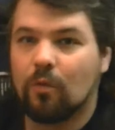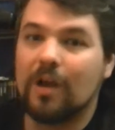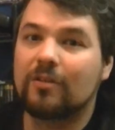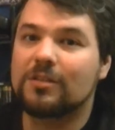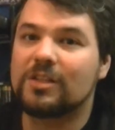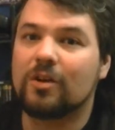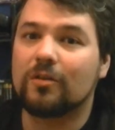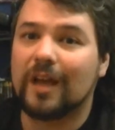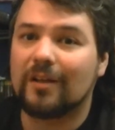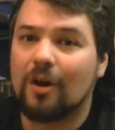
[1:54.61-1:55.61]
don't you go
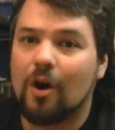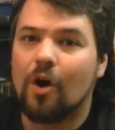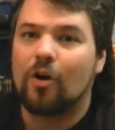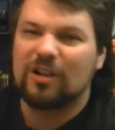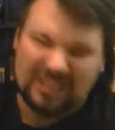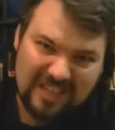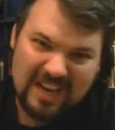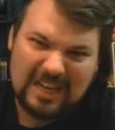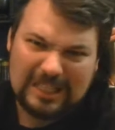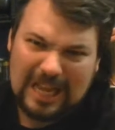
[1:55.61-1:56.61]
down the hall,
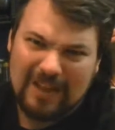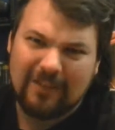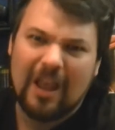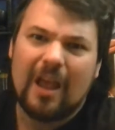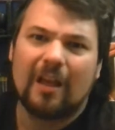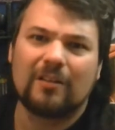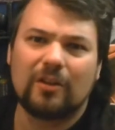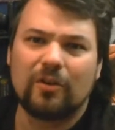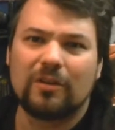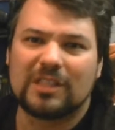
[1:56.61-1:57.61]
take a left, and
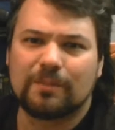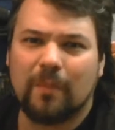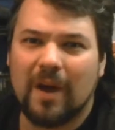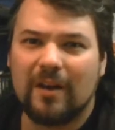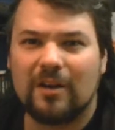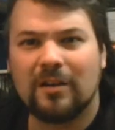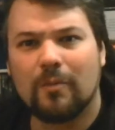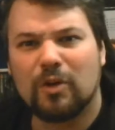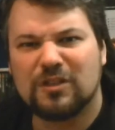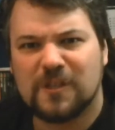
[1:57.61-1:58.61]
do a spider
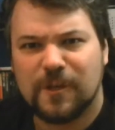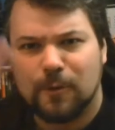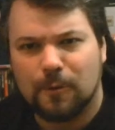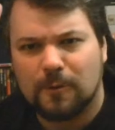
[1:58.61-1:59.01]
number two?